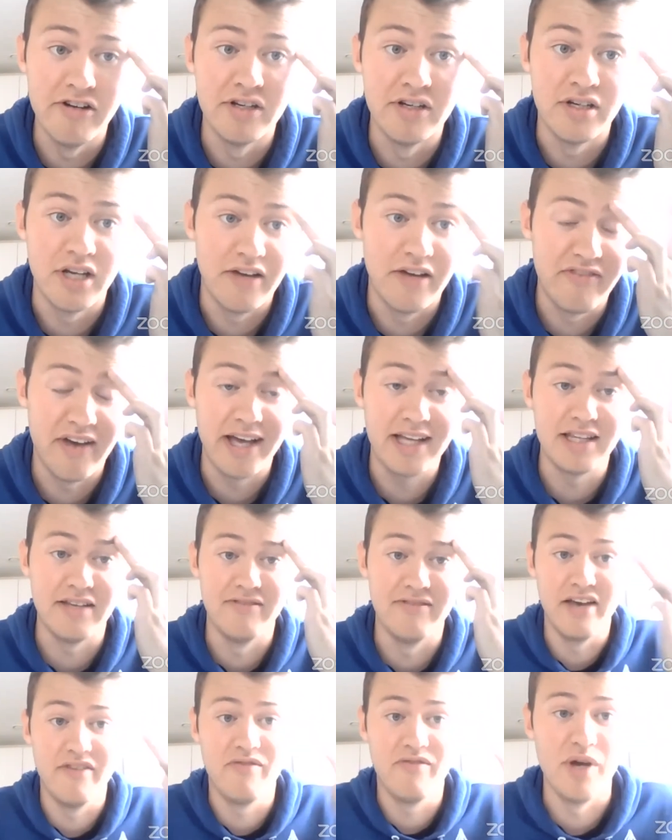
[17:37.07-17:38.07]
and
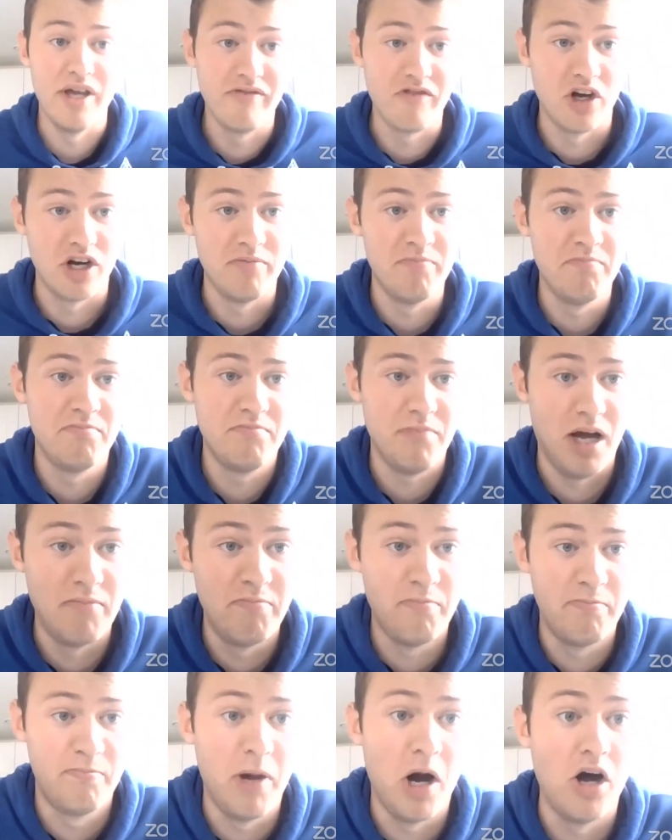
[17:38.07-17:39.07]
effectively, if we've got a
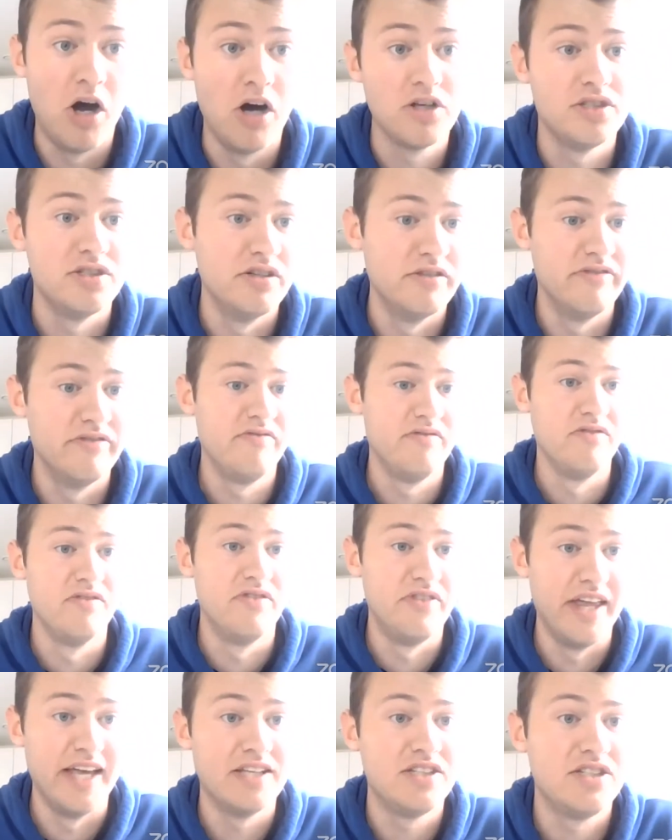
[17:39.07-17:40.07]
pot of
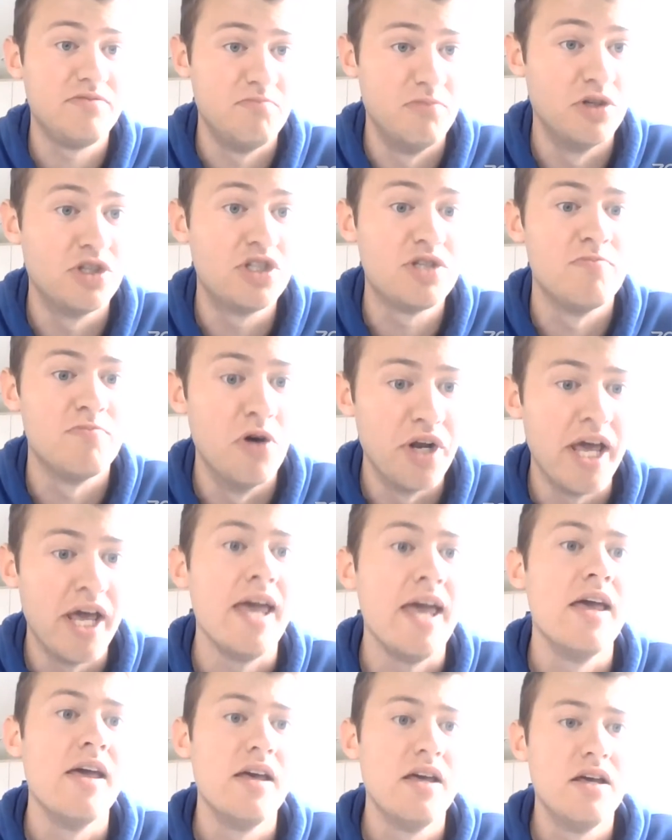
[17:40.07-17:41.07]
this much
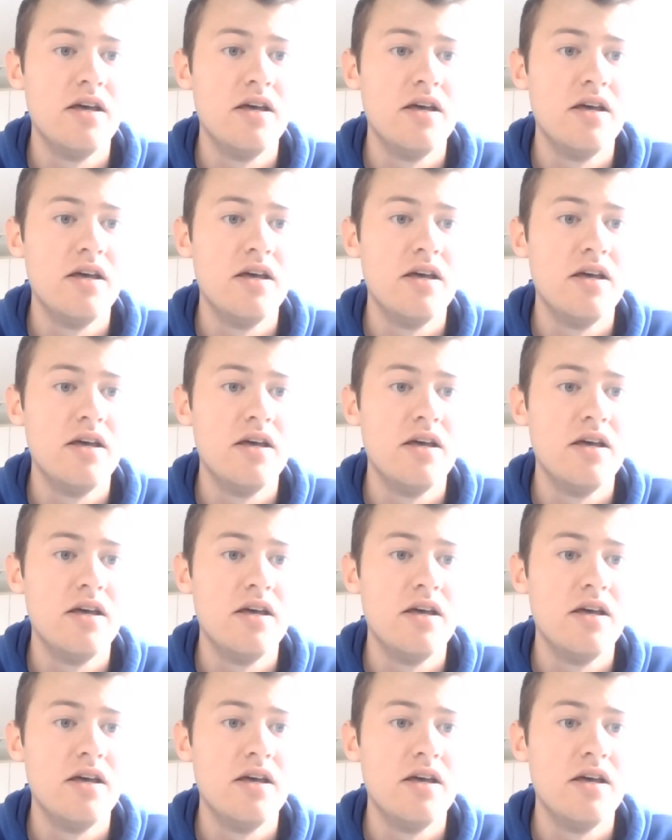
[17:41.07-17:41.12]
money,